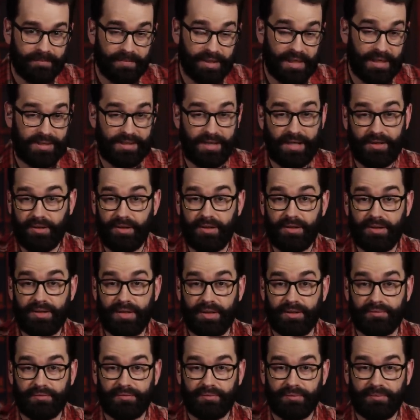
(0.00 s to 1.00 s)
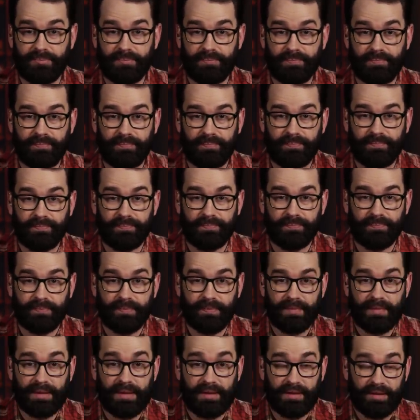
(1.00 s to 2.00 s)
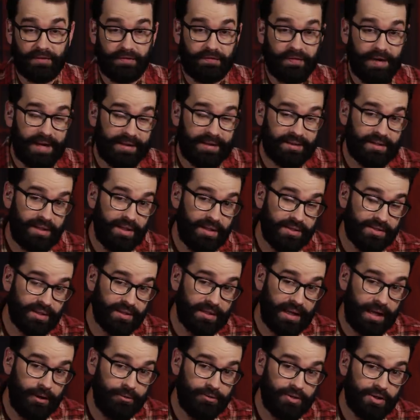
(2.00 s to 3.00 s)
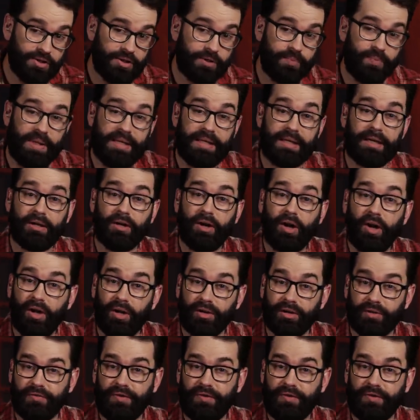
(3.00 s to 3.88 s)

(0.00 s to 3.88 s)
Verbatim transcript: But that's not good enough. The fact that he's allowed to speak at all,